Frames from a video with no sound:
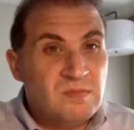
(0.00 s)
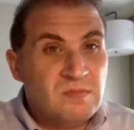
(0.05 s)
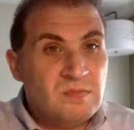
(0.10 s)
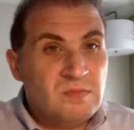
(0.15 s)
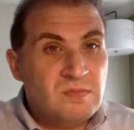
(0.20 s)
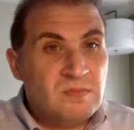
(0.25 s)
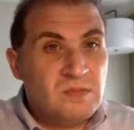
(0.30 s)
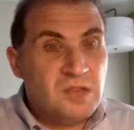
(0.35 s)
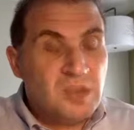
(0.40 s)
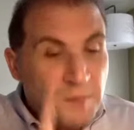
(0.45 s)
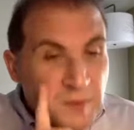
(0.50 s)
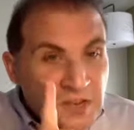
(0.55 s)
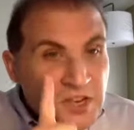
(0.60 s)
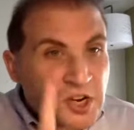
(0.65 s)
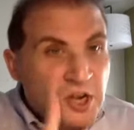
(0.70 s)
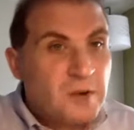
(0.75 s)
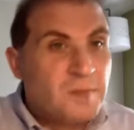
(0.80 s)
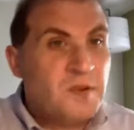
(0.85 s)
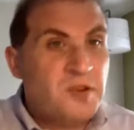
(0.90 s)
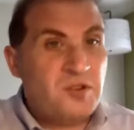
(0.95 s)
your
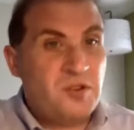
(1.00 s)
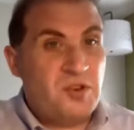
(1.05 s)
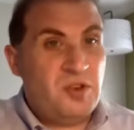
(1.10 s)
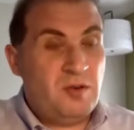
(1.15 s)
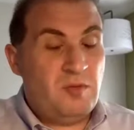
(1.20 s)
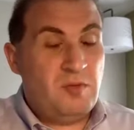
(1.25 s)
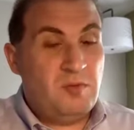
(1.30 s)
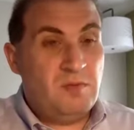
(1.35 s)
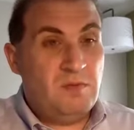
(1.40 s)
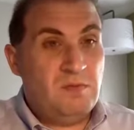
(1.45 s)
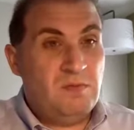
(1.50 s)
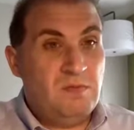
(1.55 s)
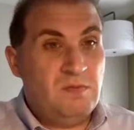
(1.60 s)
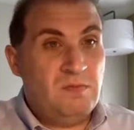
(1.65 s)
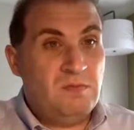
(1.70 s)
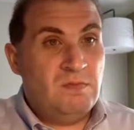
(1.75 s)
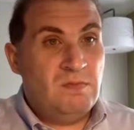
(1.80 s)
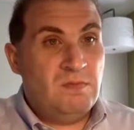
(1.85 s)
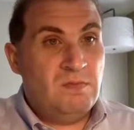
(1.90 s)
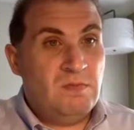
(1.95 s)
midterm is due
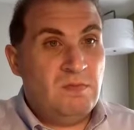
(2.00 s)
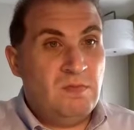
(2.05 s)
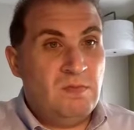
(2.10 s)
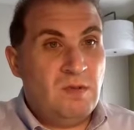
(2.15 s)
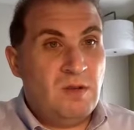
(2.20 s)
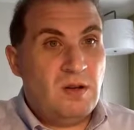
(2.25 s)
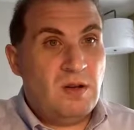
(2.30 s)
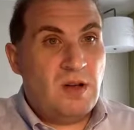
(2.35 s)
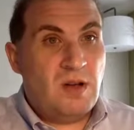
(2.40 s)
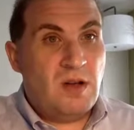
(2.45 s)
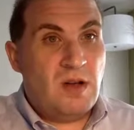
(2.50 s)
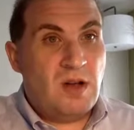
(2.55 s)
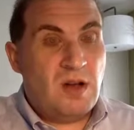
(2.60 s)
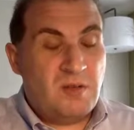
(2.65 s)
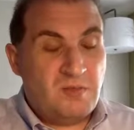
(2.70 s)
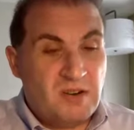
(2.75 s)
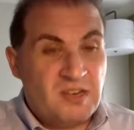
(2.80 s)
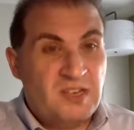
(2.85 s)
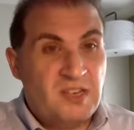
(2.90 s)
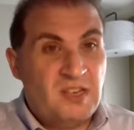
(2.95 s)
on
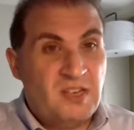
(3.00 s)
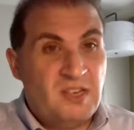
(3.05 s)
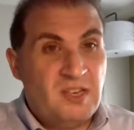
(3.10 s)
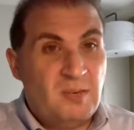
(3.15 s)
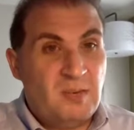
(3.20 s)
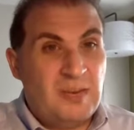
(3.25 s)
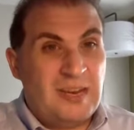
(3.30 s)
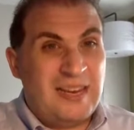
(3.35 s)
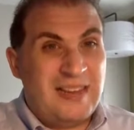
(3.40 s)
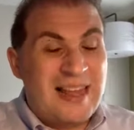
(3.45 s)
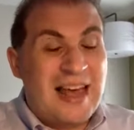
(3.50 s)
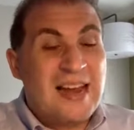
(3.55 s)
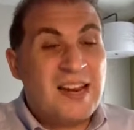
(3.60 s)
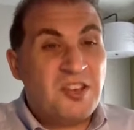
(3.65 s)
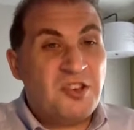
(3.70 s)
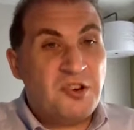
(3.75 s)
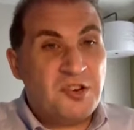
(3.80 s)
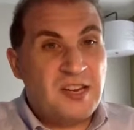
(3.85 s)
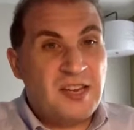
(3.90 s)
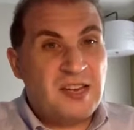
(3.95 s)
residency weekend. That is
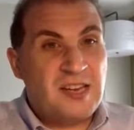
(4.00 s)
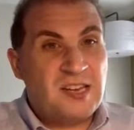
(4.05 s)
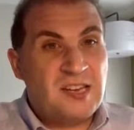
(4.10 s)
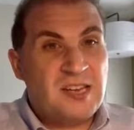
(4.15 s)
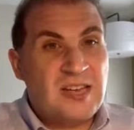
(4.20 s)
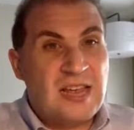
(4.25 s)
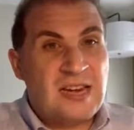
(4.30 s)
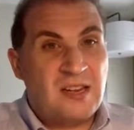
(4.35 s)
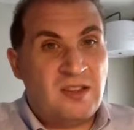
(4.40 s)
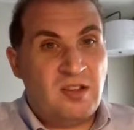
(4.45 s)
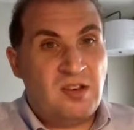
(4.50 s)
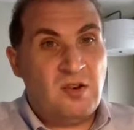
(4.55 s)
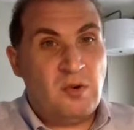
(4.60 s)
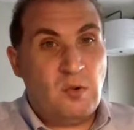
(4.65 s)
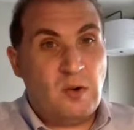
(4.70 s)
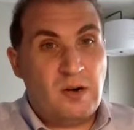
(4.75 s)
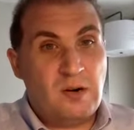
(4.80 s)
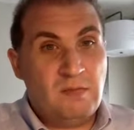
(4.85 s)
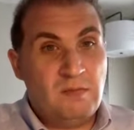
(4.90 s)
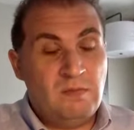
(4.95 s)
your ticket to get in the
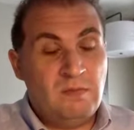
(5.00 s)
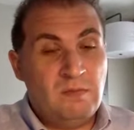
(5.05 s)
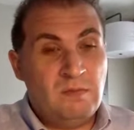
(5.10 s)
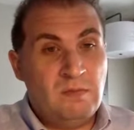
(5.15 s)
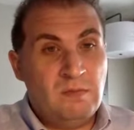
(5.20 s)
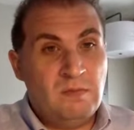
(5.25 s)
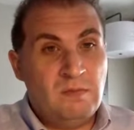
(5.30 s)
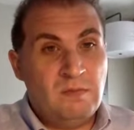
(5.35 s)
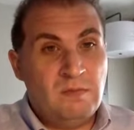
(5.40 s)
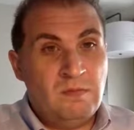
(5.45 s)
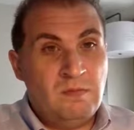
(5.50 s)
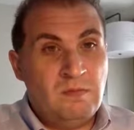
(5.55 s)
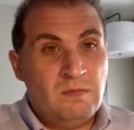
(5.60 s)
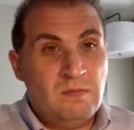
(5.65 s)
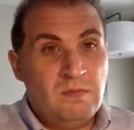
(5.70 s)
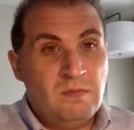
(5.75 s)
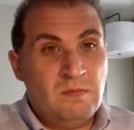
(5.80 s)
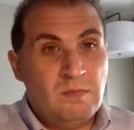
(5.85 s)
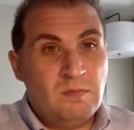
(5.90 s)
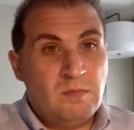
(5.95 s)
door,
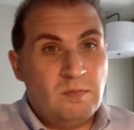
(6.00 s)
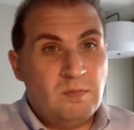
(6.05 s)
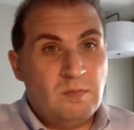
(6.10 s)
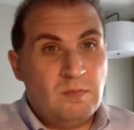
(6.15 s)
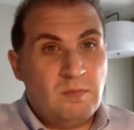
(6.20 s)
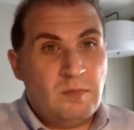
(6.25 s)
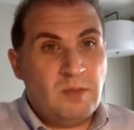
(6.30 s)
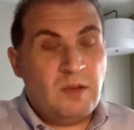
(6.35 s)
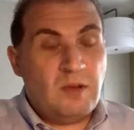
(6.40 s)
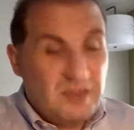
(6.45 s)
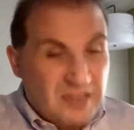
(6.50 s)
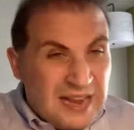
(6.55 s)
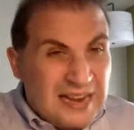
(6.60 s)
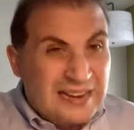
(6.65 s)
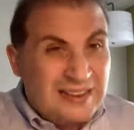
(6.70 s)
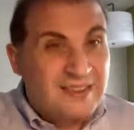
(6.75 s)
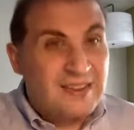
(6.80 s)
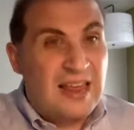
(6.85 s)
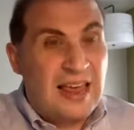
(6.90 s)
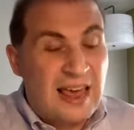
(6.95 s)
because that
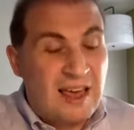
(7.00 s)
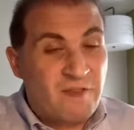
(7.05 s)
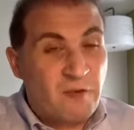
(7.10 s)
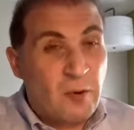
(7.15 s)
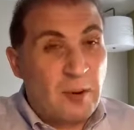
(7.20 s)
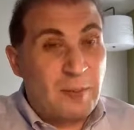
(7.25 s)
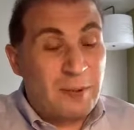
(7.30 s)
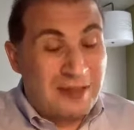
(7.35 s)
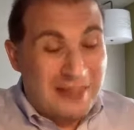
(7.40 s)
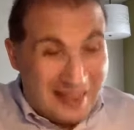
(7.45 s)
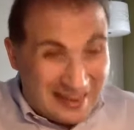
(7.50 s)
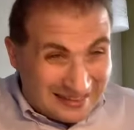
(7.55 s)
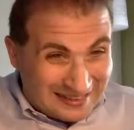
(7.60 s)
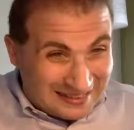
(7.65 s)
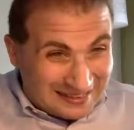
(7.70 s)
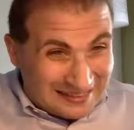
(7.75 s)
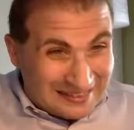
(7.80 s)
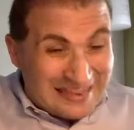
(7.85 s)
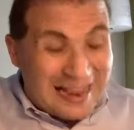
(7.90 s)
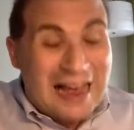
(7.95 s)
is the halfway point. That is
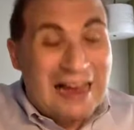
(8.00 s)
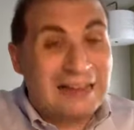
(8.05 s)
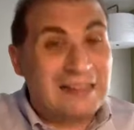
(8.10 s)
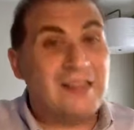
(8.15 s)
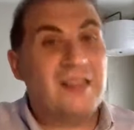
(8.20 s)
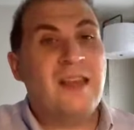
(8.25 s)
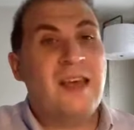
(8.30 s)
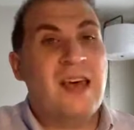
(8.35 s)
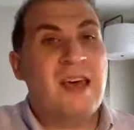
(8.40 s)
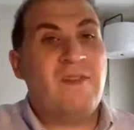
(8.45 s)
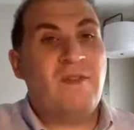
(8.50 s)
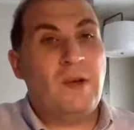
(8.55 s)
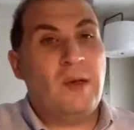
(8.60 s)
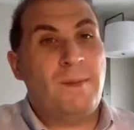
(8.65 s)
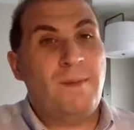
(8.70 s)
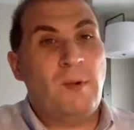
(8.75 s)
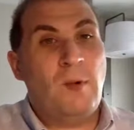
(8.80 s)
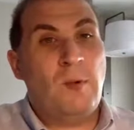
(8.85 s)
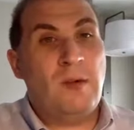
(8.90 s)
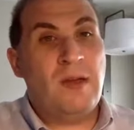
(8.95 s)
exactly the halfway
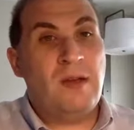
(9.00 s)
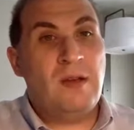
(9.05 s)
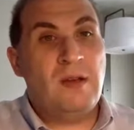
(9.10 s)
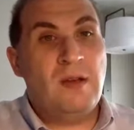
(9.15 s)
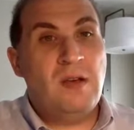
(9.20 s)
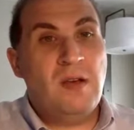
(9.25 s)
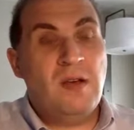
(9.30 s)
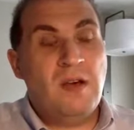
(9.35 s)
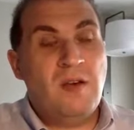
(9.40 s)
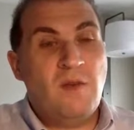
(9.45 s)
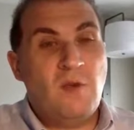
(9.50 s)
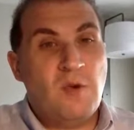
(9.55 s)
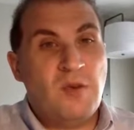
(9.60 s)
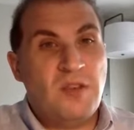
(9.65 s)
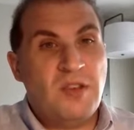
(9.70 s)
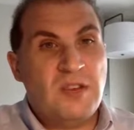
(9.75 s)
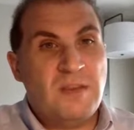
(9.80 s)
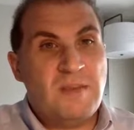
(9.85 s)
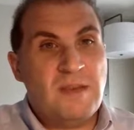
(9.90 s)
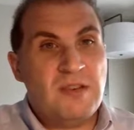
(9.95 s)
point for the
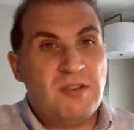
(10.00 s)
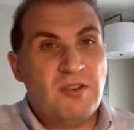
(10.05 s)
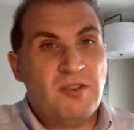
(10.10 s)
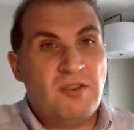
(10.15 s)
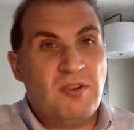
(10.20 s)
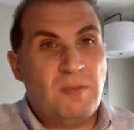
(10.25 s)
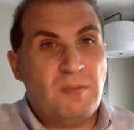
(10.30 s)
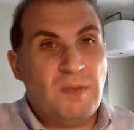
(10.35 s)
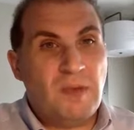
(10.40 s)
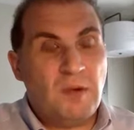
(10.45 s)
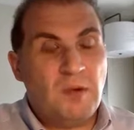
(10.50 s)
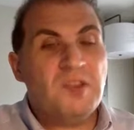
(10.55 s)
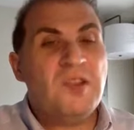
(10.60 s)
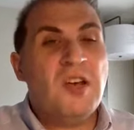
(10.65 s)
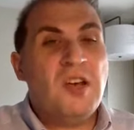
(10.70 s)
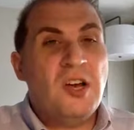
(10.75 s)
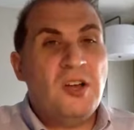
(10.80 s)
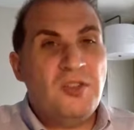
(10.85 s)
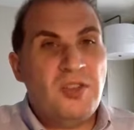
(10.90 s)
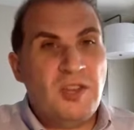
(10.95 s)
semester, because
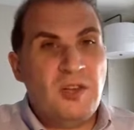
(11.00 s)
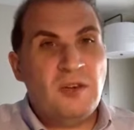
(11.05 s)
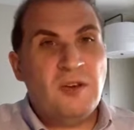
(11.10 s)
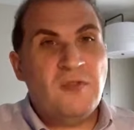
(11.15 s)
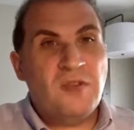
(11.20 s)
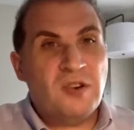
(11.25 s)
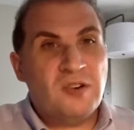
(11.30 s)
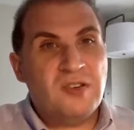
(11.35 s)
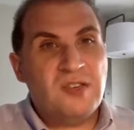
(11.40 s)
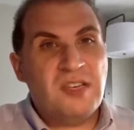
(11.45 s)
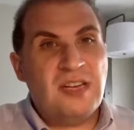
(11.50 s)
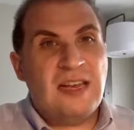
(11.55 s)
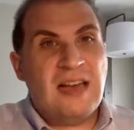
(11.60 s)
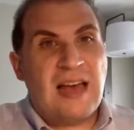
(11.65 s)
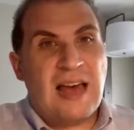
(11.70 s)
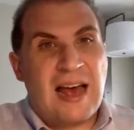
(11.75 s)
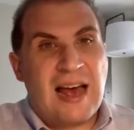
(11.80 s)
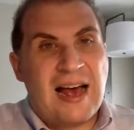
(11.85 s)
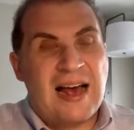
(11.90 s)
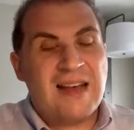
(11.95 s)
the university
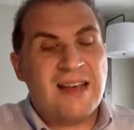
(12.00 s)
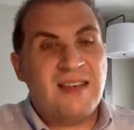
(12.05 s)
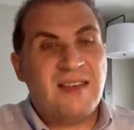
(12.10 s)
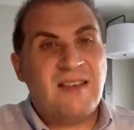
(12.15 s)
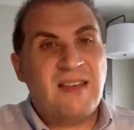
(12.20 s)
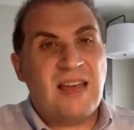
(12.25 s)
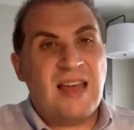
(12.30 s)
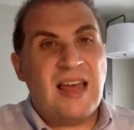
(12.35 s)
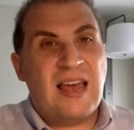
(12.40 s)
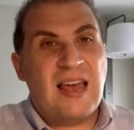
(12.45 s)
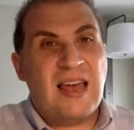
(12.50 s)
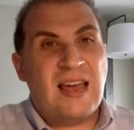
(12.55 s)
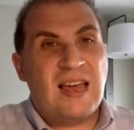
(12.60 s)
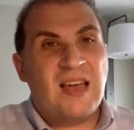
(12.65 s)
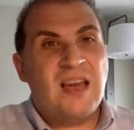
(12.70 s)
as a